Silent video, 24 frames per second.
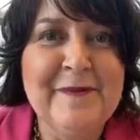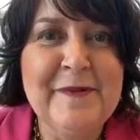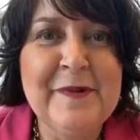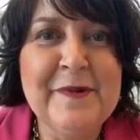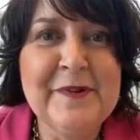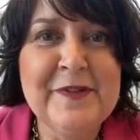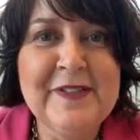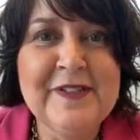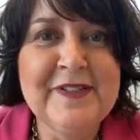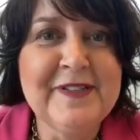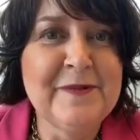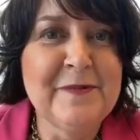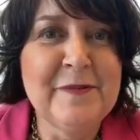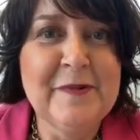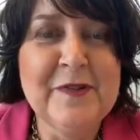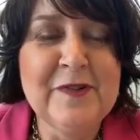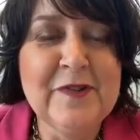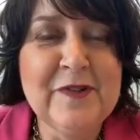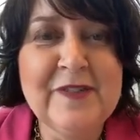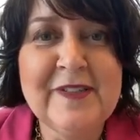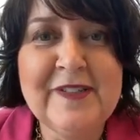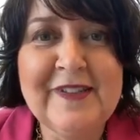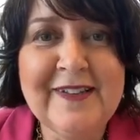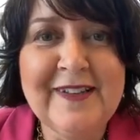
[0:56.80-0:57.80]
we'll
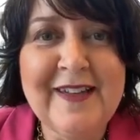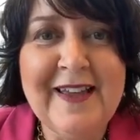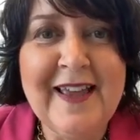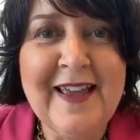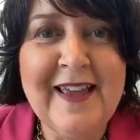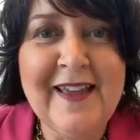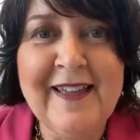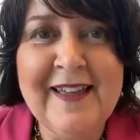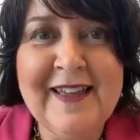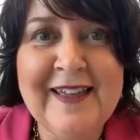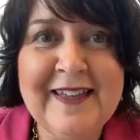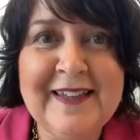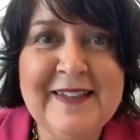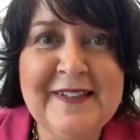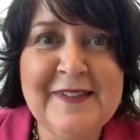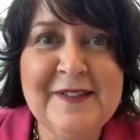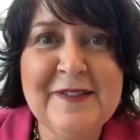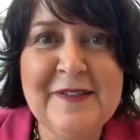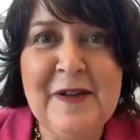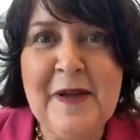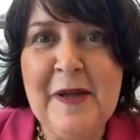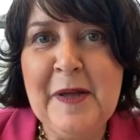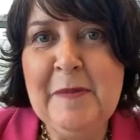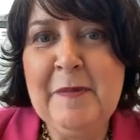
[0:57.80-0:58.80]
just hang
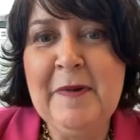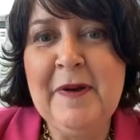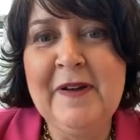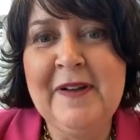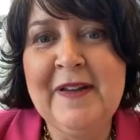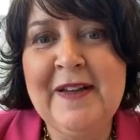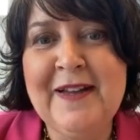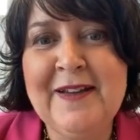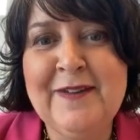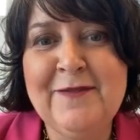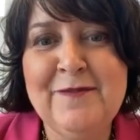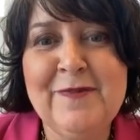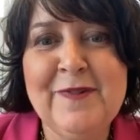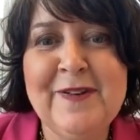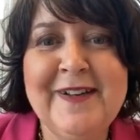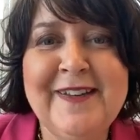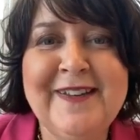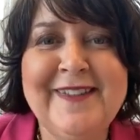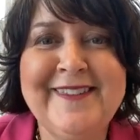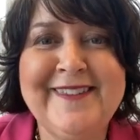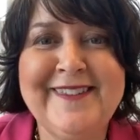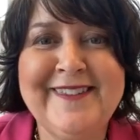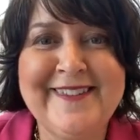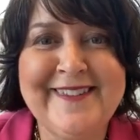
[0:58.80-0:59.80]
on, talk about
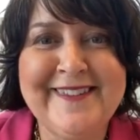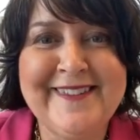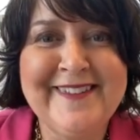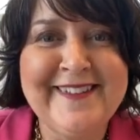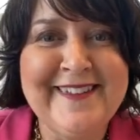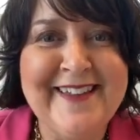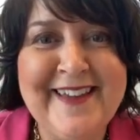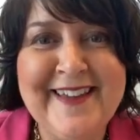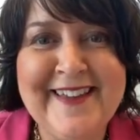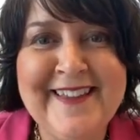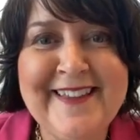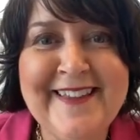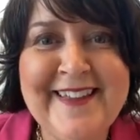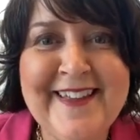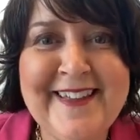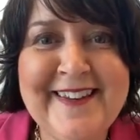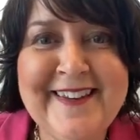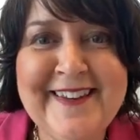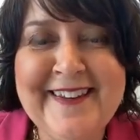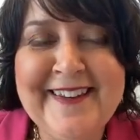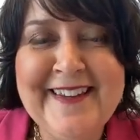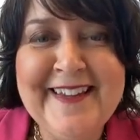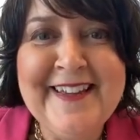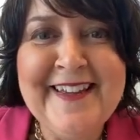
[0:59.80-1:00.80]
confidence, and
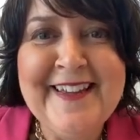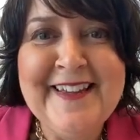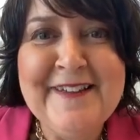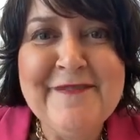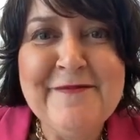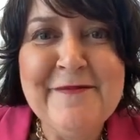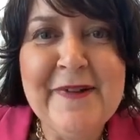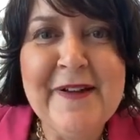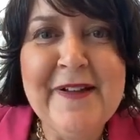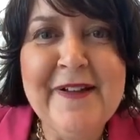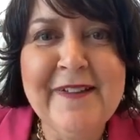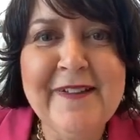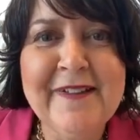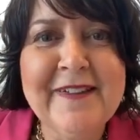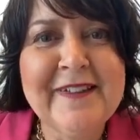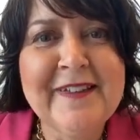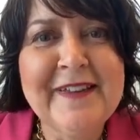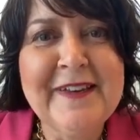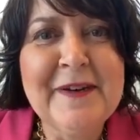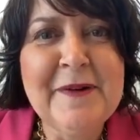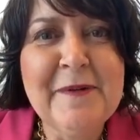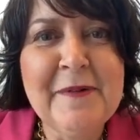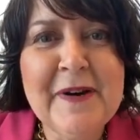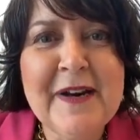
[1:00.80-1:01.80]
then, well,
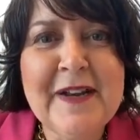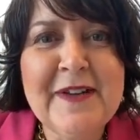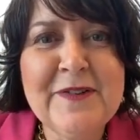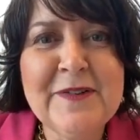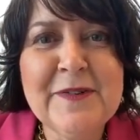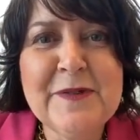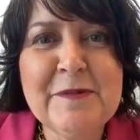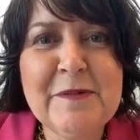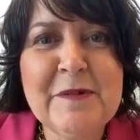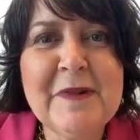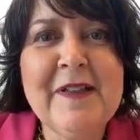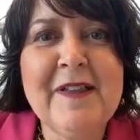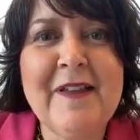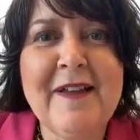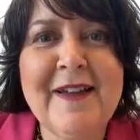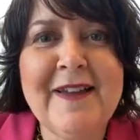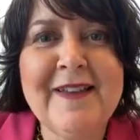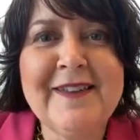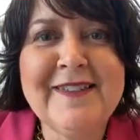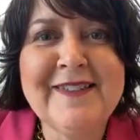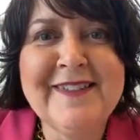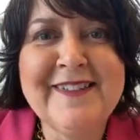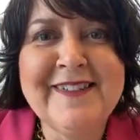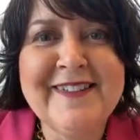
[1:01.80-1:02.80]
you know what I just
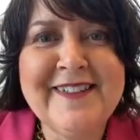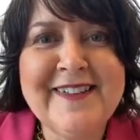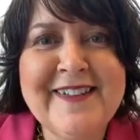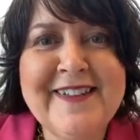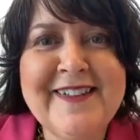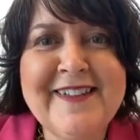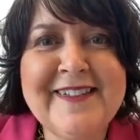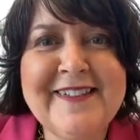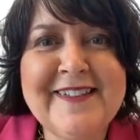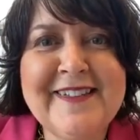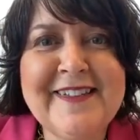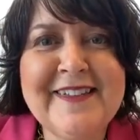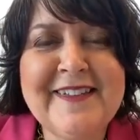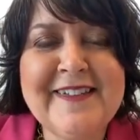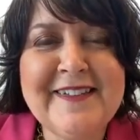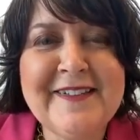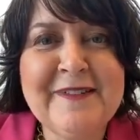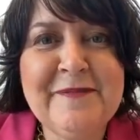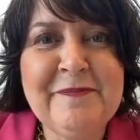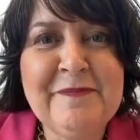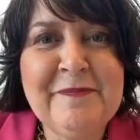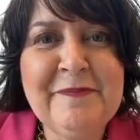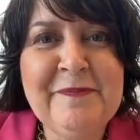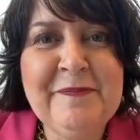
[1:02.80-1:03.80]
realized is
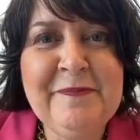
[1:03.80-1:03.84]
that,